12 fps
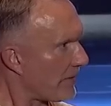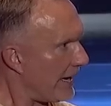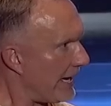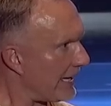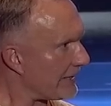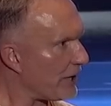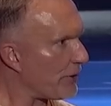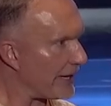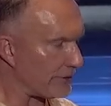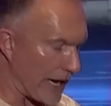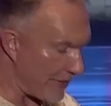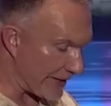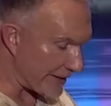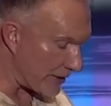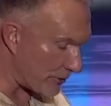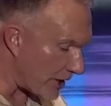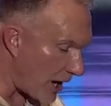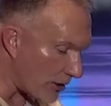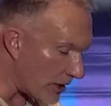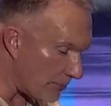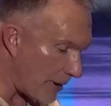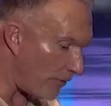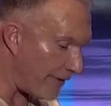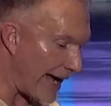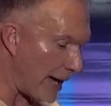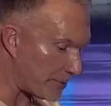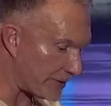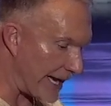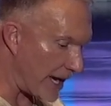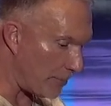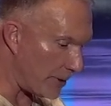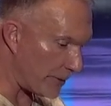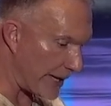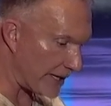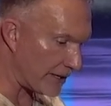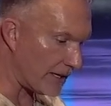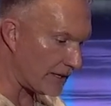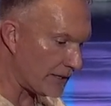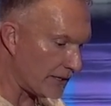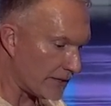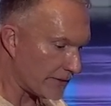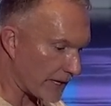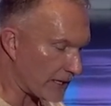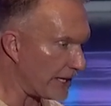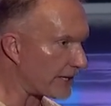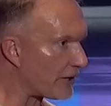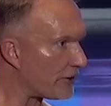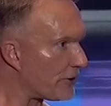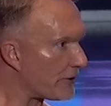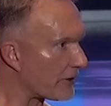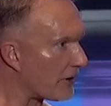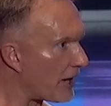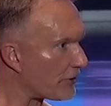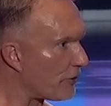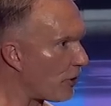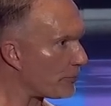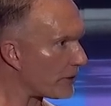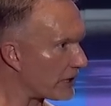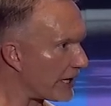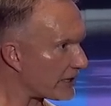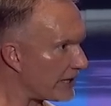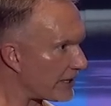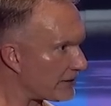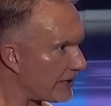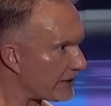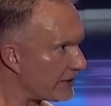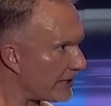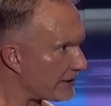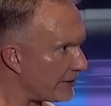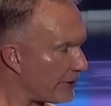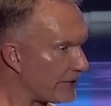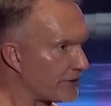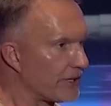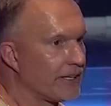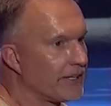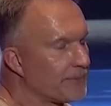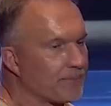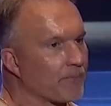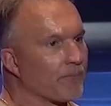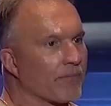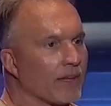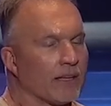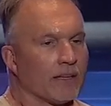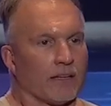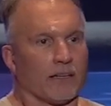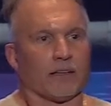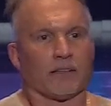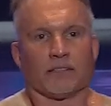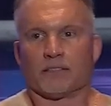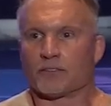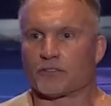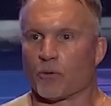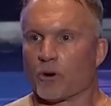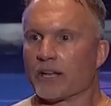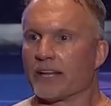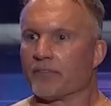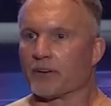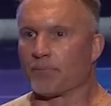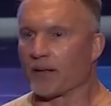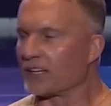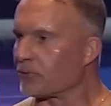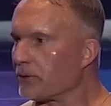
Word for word: and I know they, I think they run all of them off apps now, but we had the, the clicker to the garage door and the click, click, click, click. It was, so we're leaving a place.